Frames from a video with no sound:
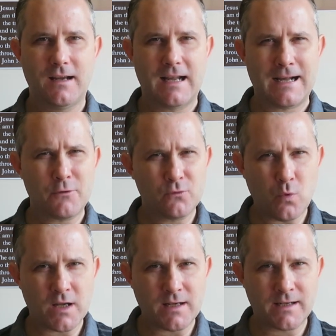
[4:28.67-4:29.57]
How does
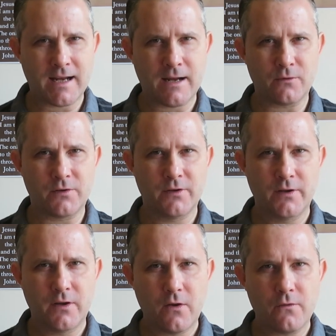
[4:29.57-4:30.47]
one account
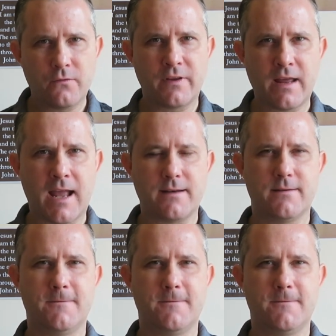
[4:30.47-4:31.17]
for that?